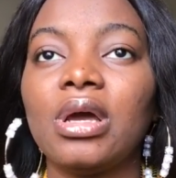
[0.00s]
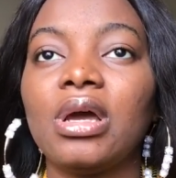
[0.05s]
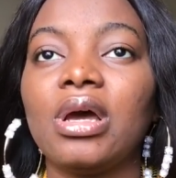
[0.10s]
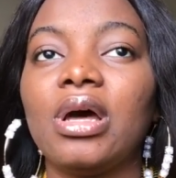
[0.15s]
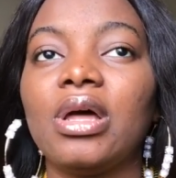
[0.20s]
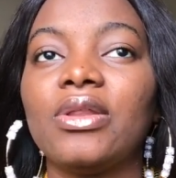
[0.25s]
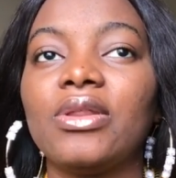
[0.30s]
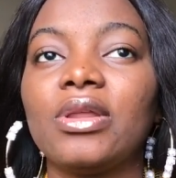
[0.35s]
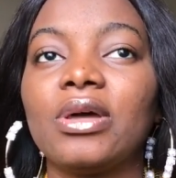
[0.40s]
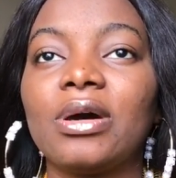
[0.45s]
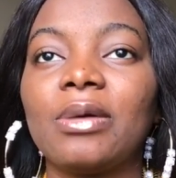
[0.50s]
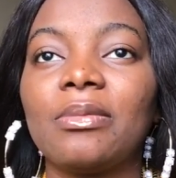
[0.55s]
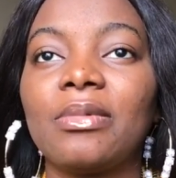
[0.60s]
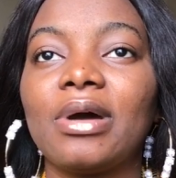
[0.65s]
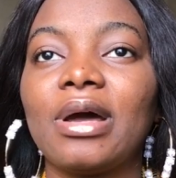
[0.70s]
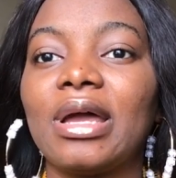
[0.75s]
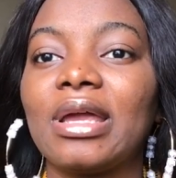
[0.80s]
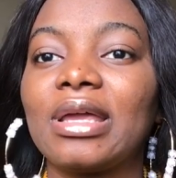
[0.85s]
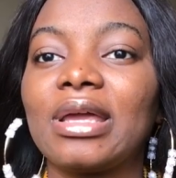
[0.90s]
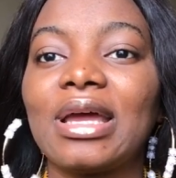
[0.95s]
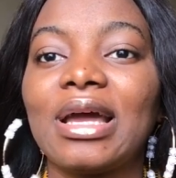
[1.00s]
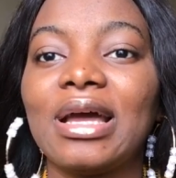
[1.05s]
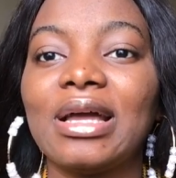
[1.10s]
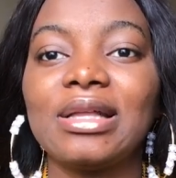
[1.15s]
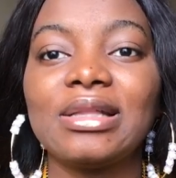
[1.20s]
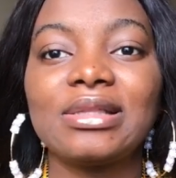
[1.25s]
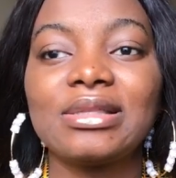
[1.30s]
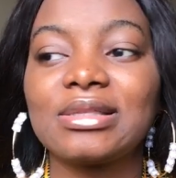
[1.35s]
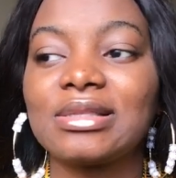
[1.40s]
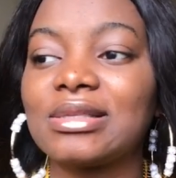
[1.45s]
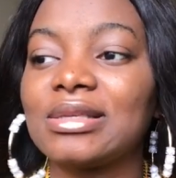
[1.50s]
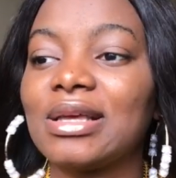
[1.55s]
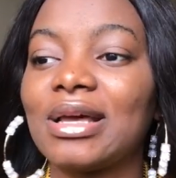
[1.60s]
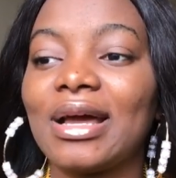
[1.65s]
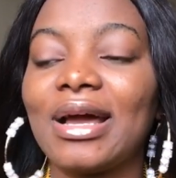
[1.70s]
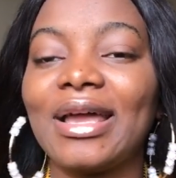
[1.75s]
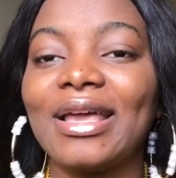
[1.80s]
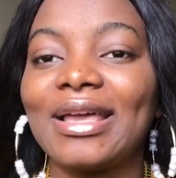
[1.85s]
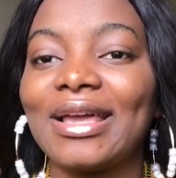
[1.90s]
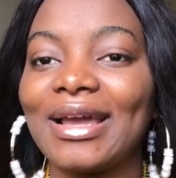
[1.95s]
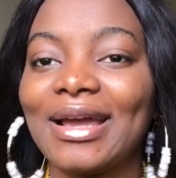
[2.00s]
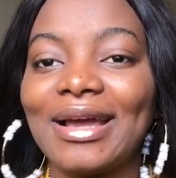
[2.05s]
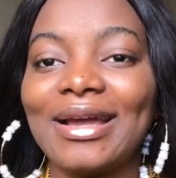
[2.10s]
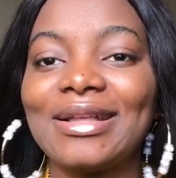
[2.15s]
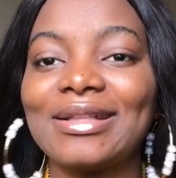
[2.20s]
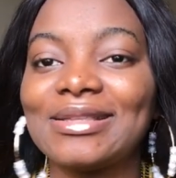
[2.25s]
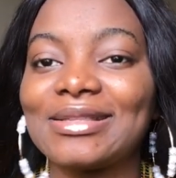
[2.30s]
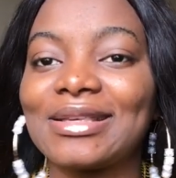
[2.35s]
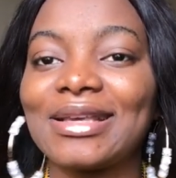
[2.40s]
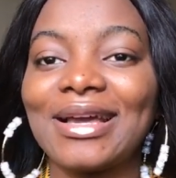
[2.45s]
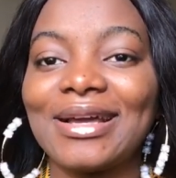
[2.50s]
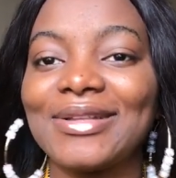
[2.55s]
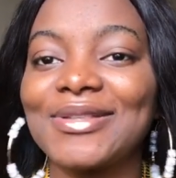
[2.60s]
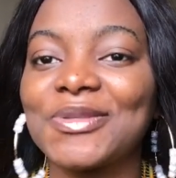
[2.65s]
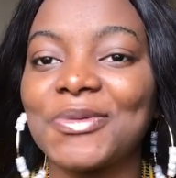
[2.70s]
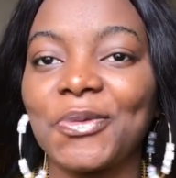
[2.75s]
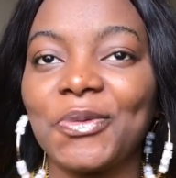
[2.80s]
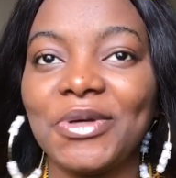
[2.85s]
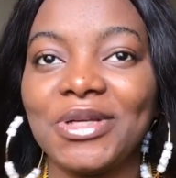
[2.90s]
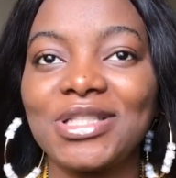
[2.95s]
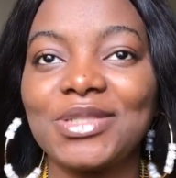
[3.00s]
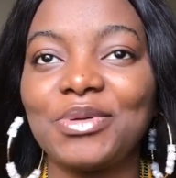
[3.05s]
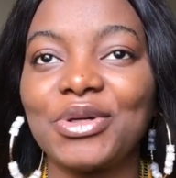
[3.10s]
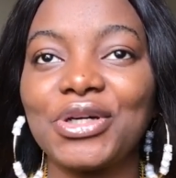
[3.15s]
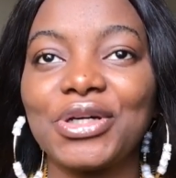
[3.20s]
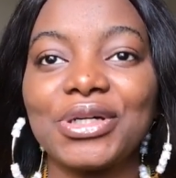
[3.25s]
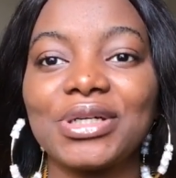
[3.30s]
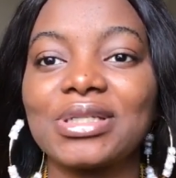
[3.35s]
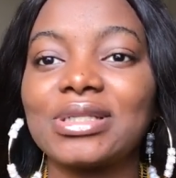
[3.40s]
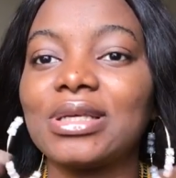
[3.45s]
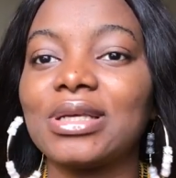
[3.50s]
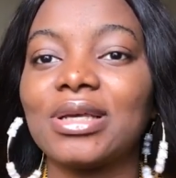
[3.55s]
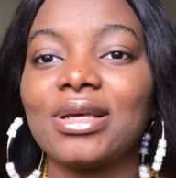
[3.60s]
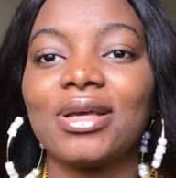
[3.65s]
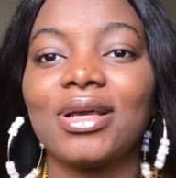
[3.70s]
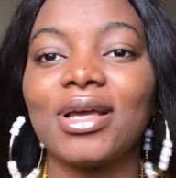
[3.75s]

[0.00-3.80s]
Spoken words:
and I can't quit, because